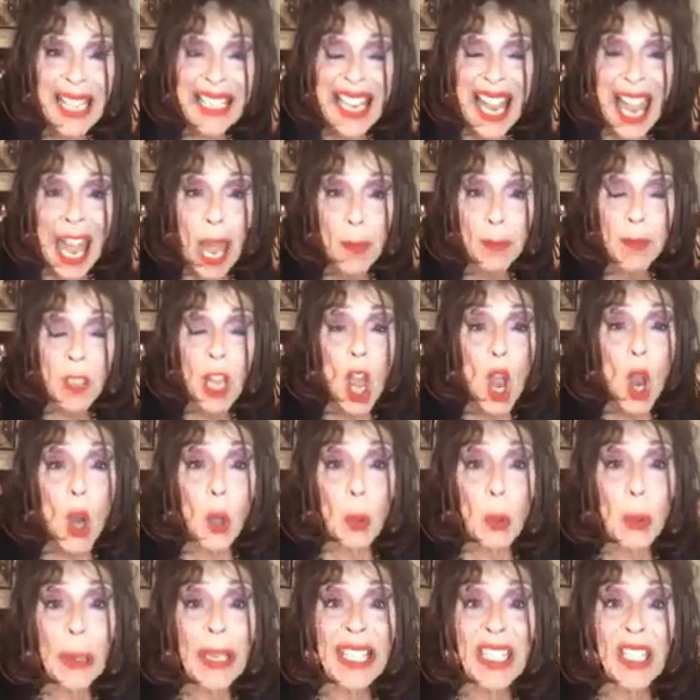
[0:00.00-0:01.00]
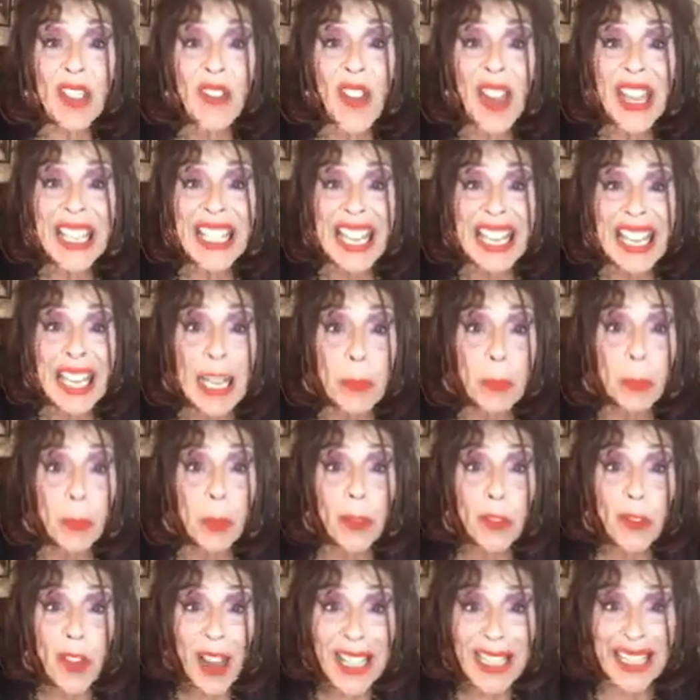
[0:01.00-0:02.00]
adapt, reinvent and
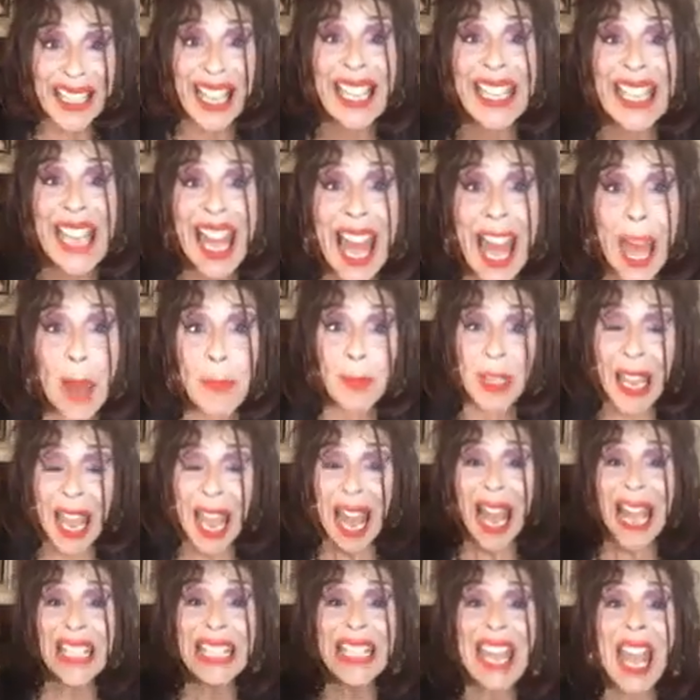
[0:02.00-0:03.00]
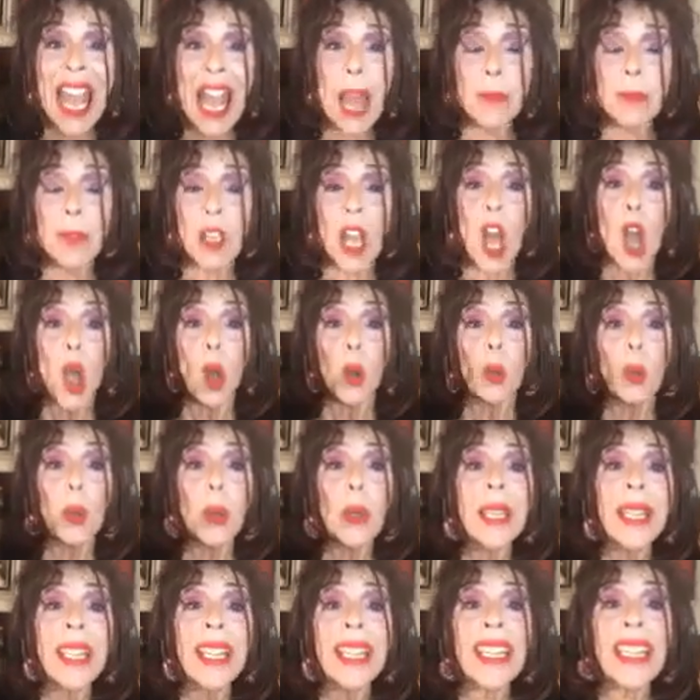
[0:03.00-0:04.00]
improvise. Adapt, adapt,
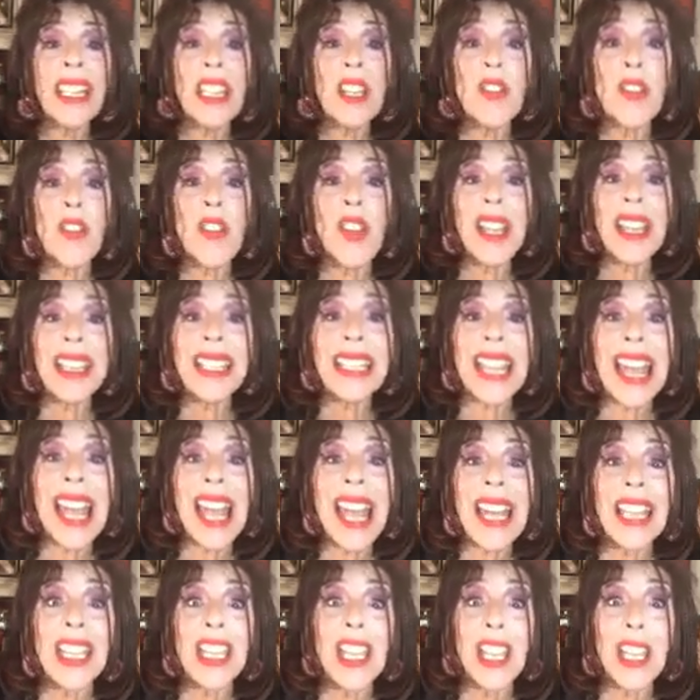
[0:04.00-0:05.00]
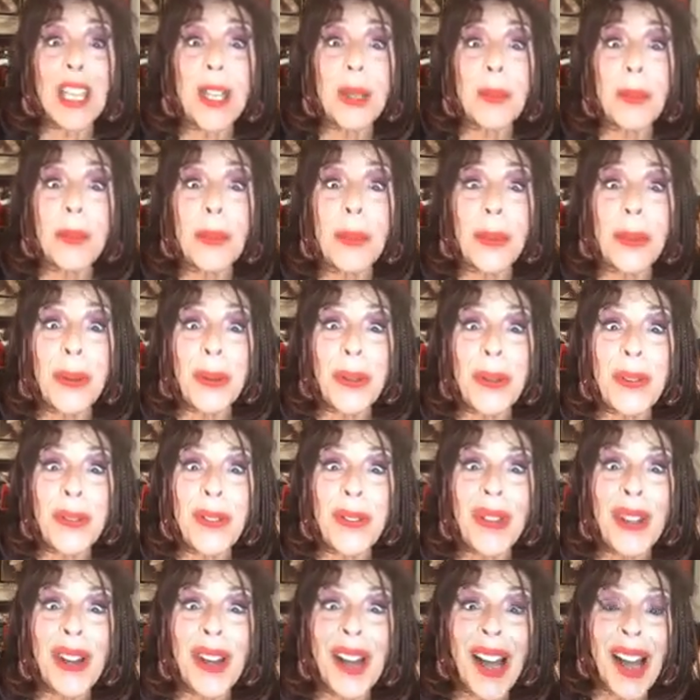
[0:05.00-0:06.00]
reinvent and
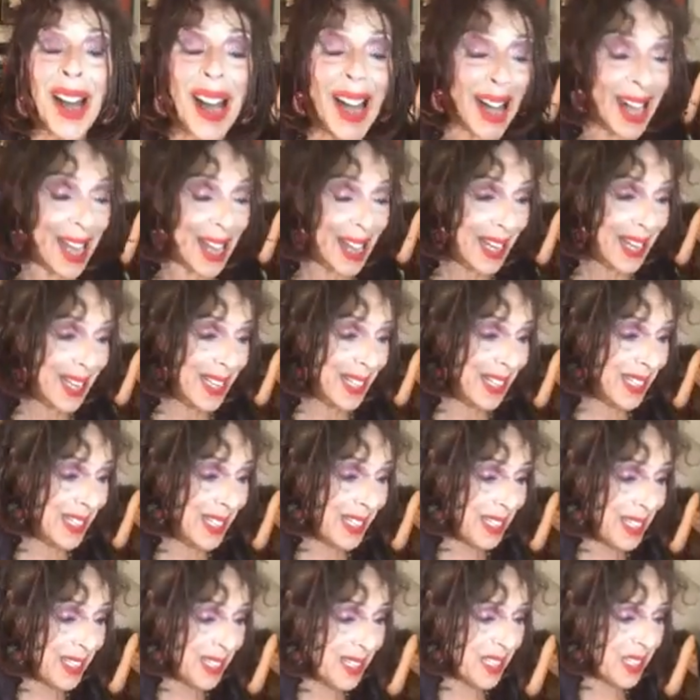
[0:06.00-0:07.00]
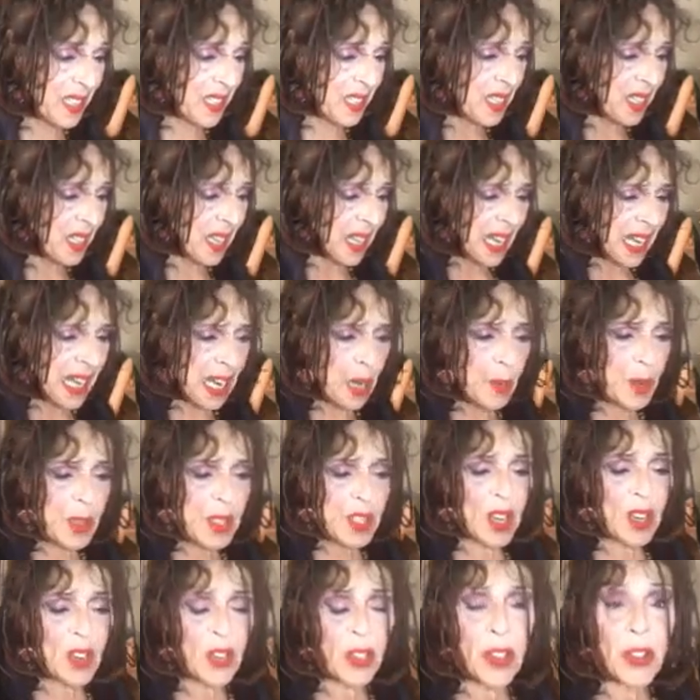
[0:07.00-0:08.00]
improvise. It
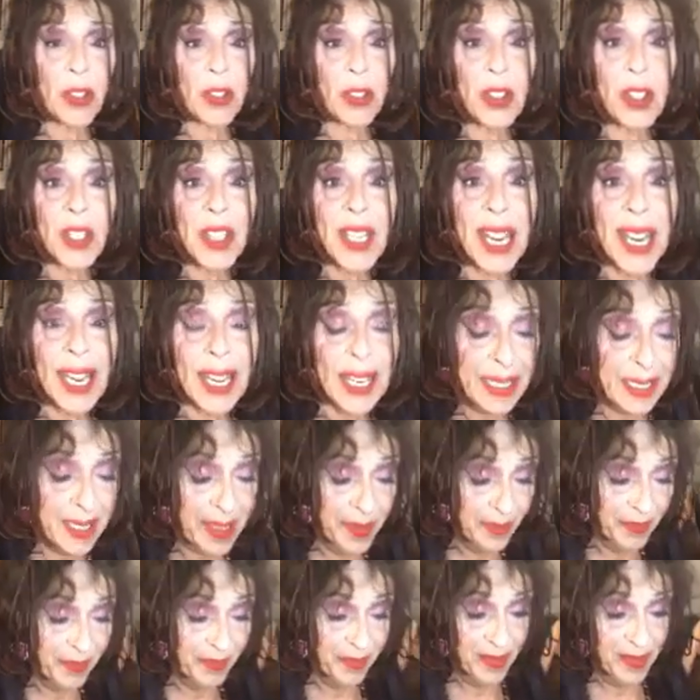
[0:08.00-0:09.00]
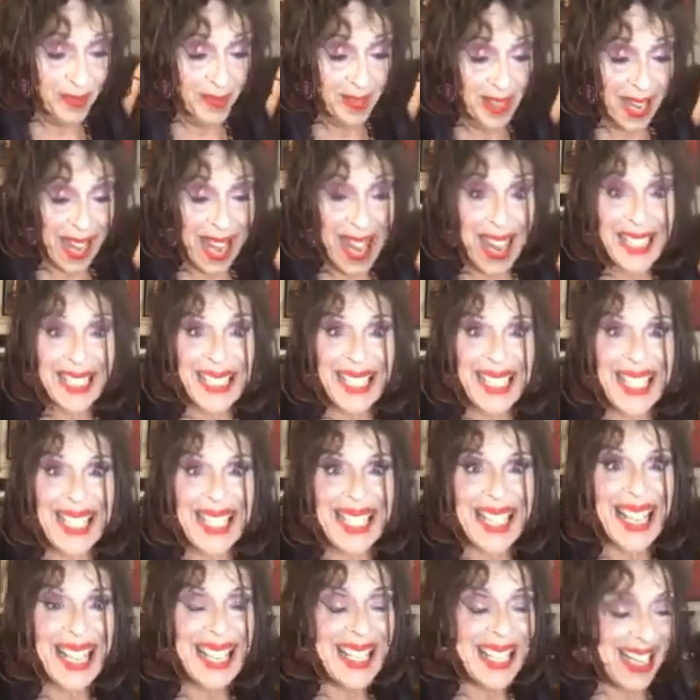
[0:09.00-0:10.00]
was our third date and a
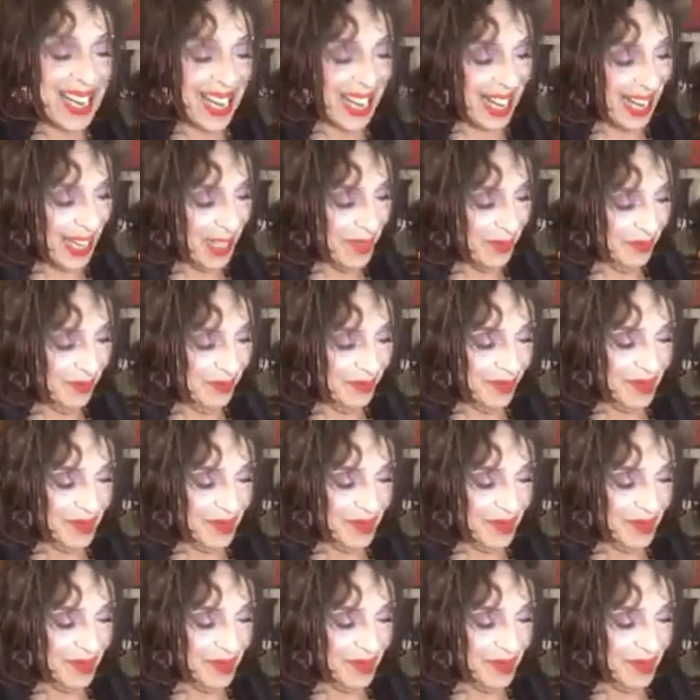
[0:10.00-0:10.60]
Sunday.